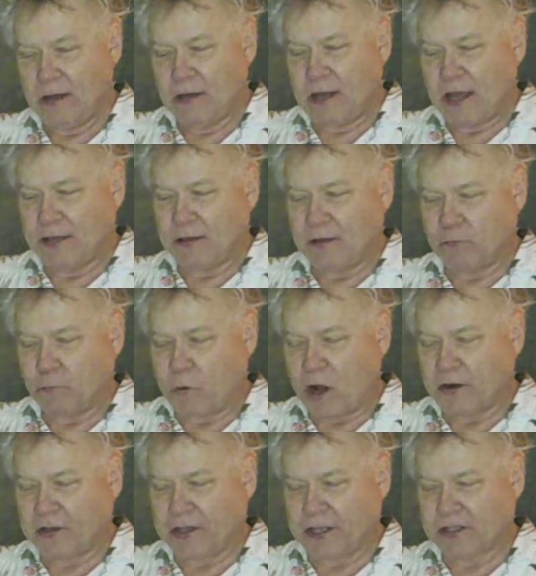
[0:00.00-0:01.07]
and the
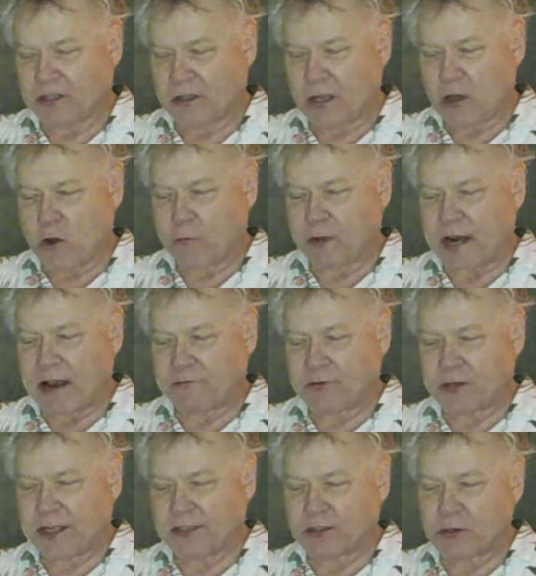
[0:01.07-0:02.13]
water gets low, but after
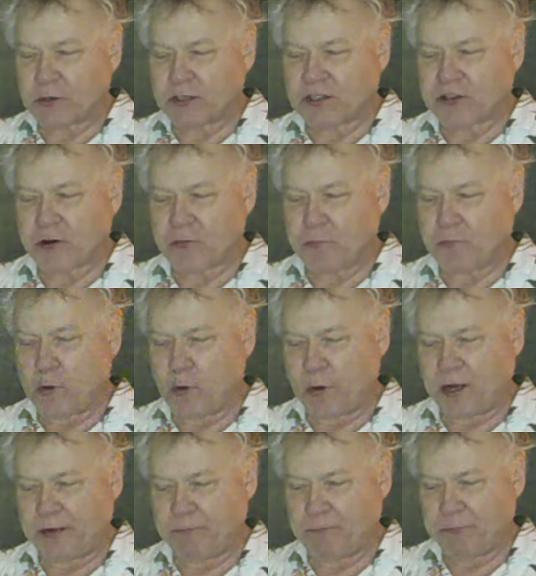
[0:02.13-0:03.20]
it gets to a certain
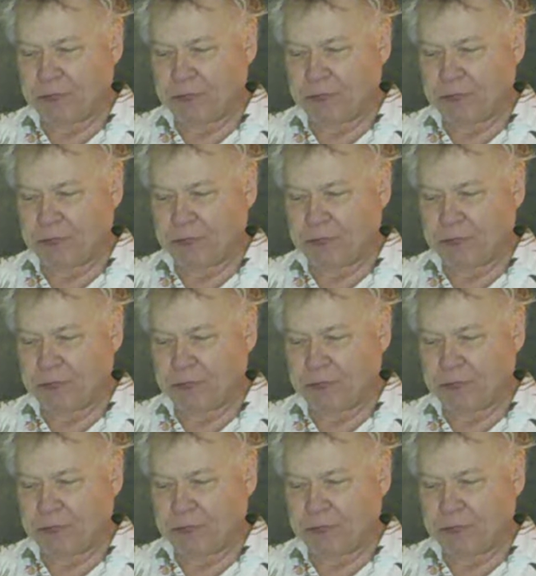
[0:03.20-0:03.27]
point,